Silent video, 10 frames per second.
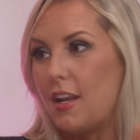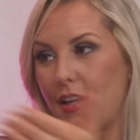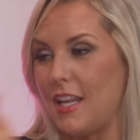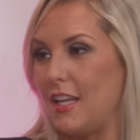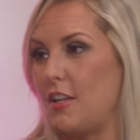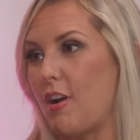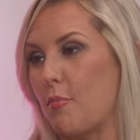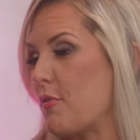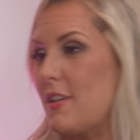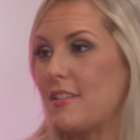And again,
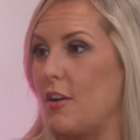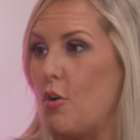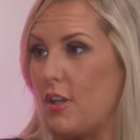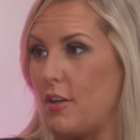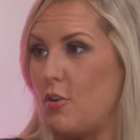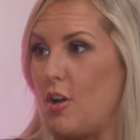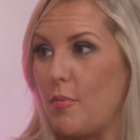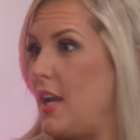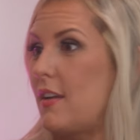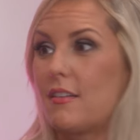Enneagram 3, see a goal, hit a goal. I'm
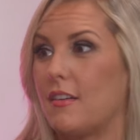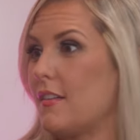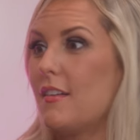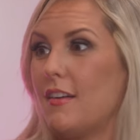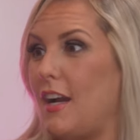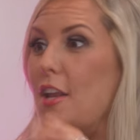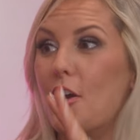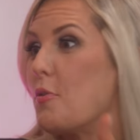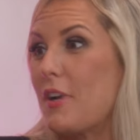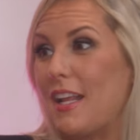like, I
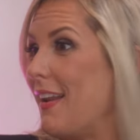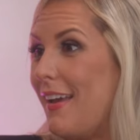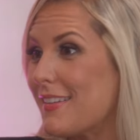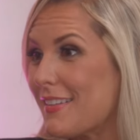know you were going to hit it.